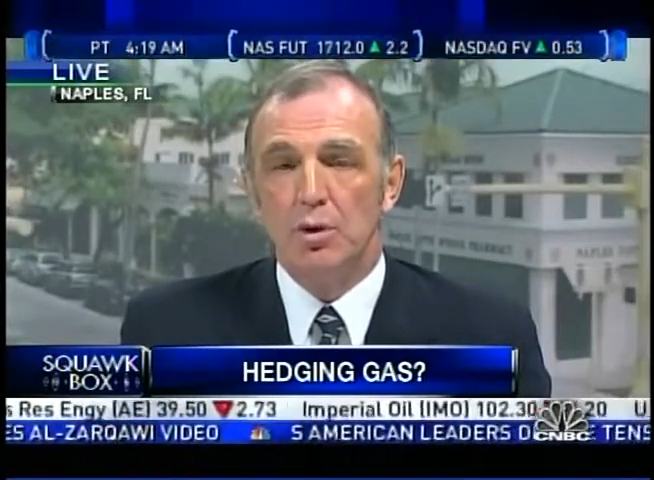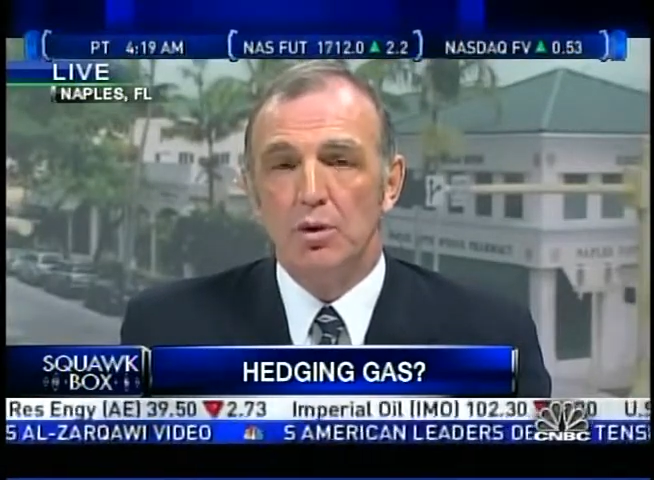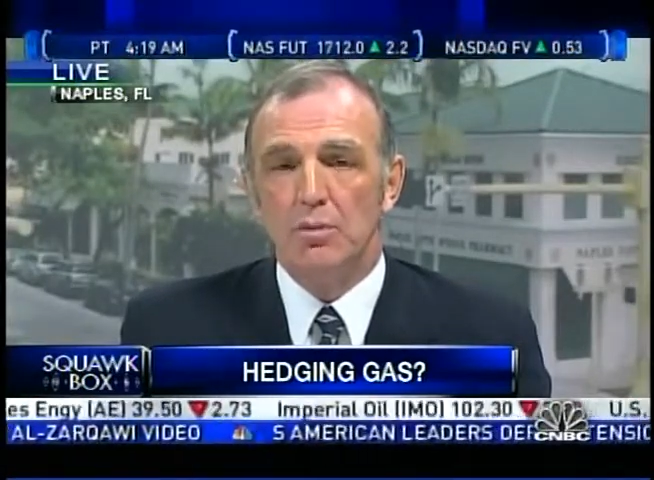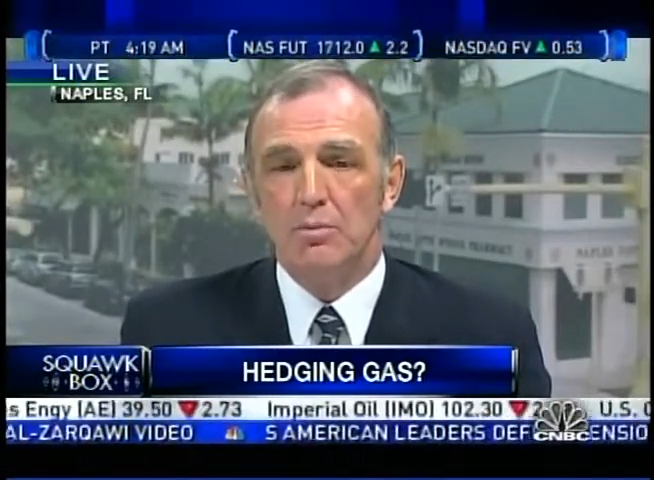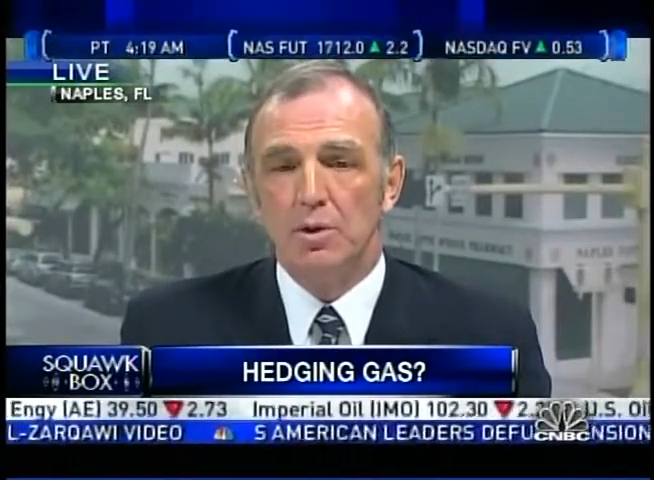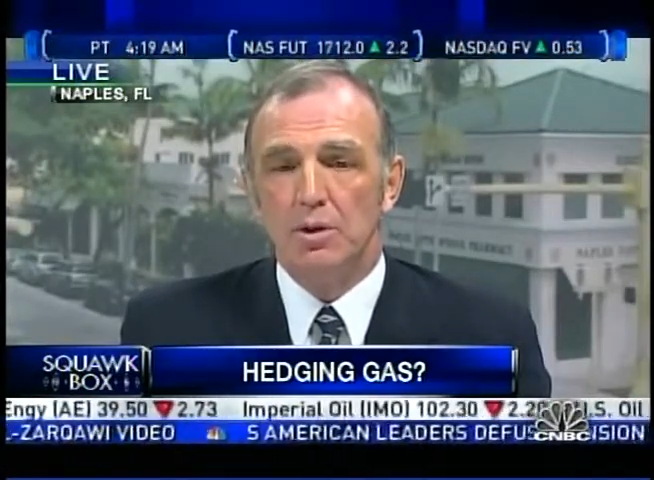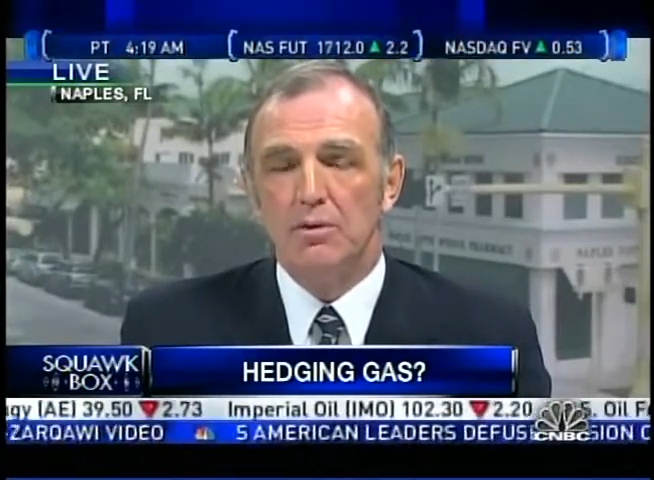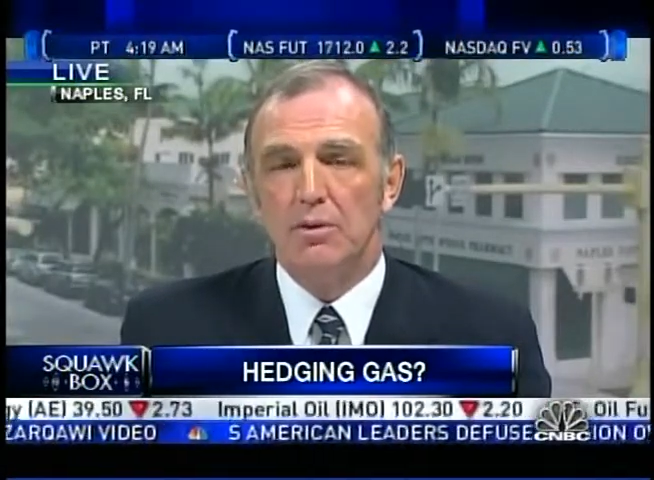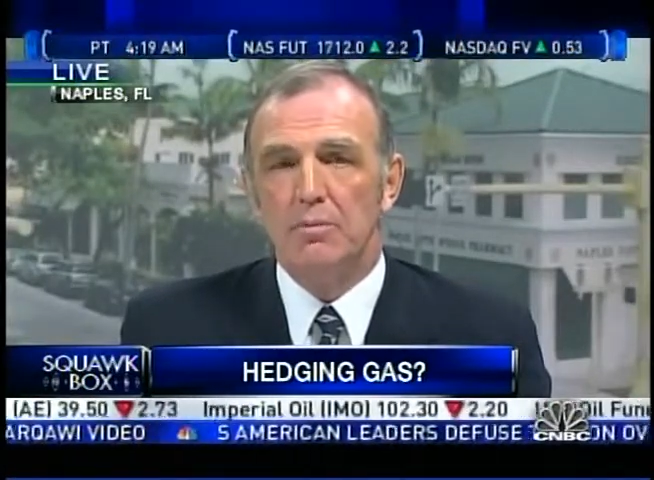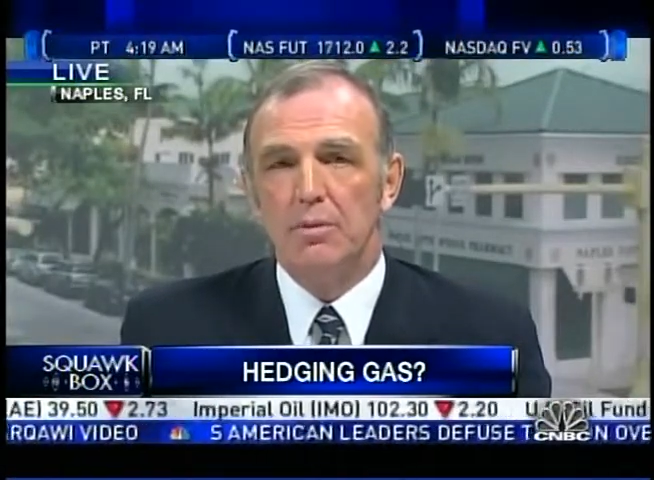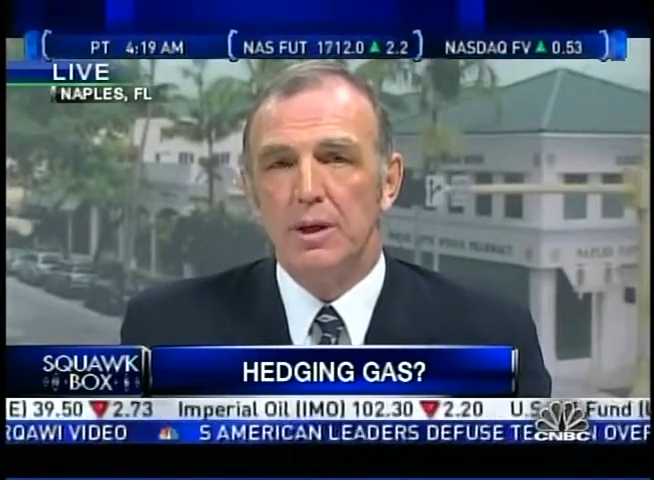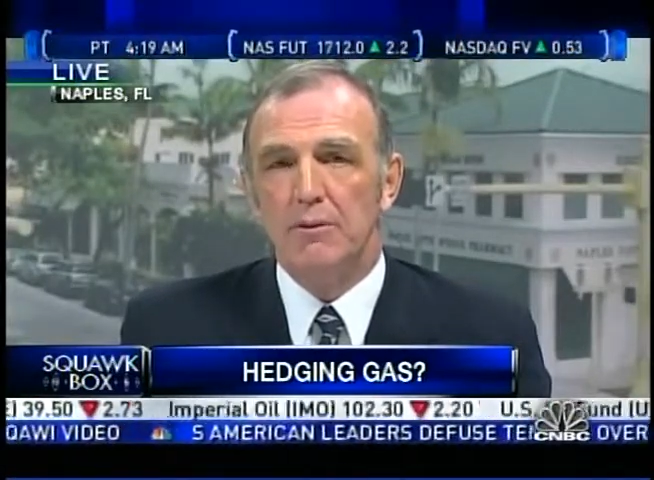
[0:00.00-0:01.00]
or more of
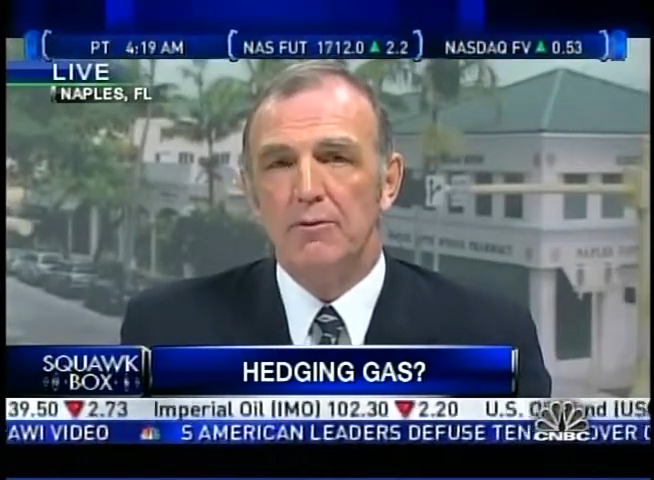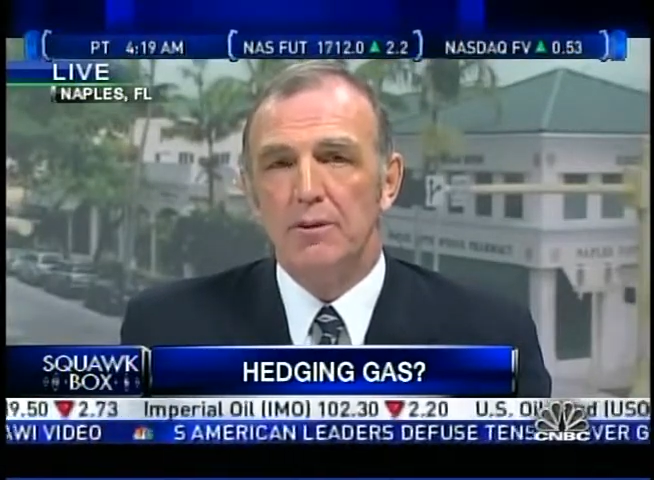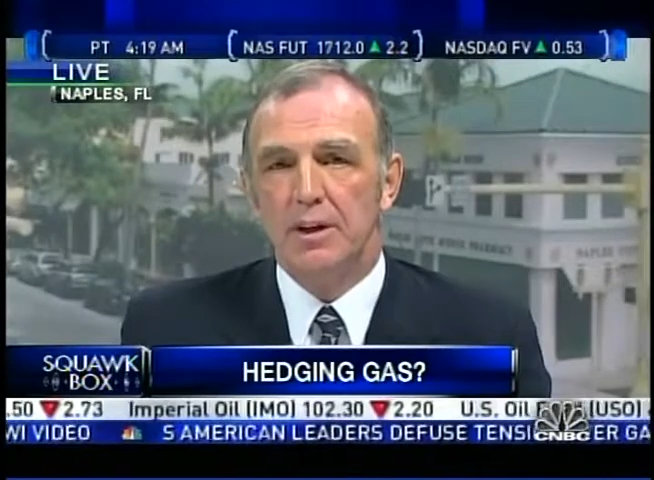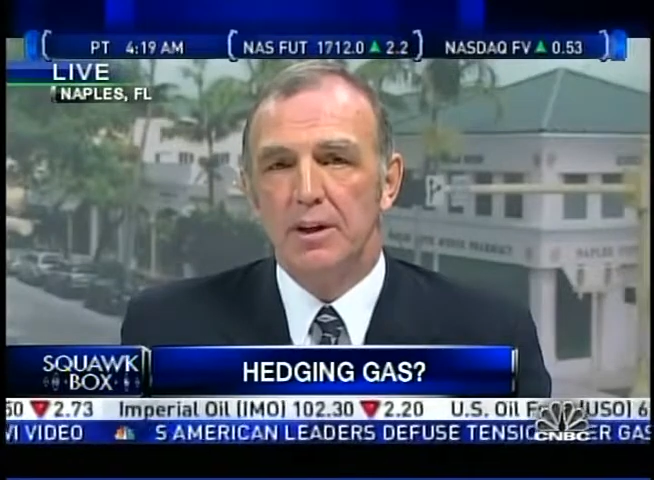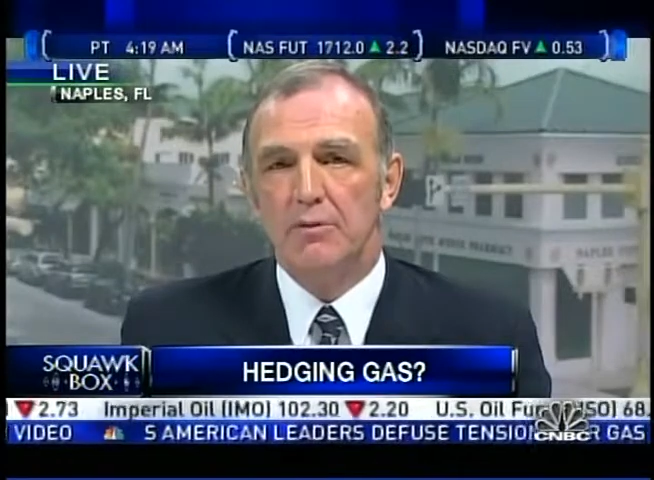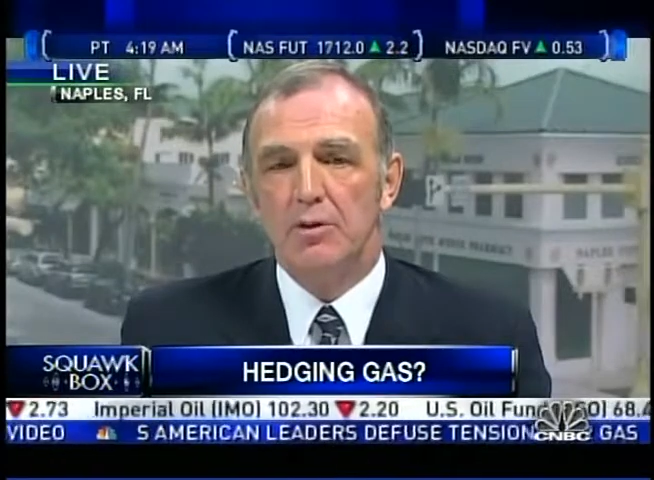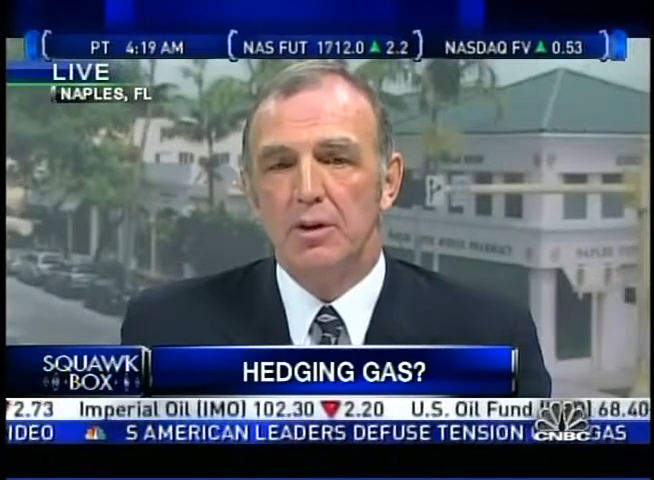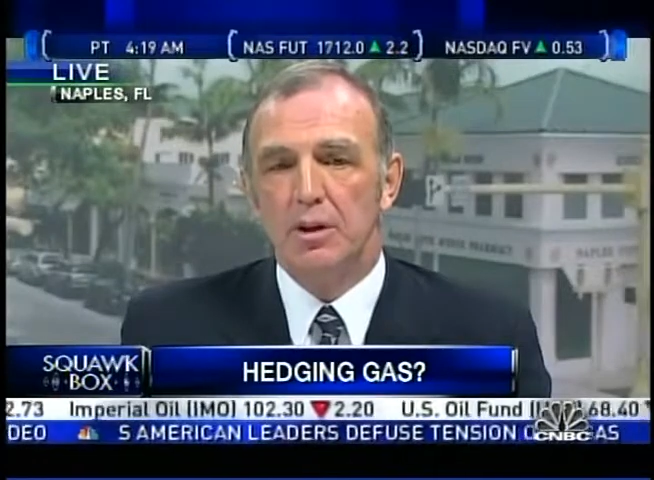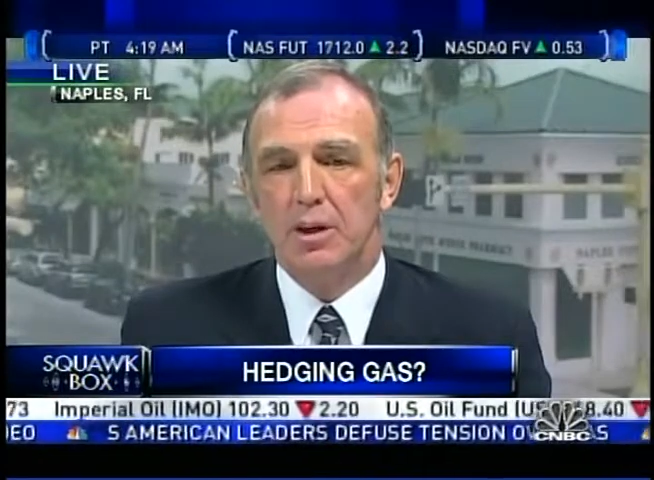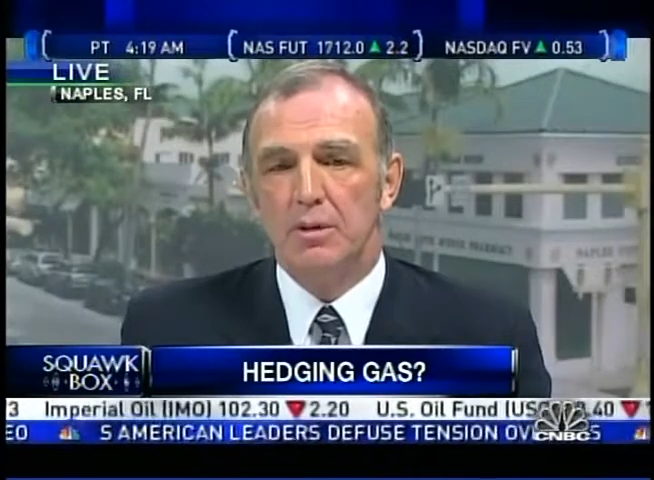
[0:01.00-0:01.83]
the big 5 oil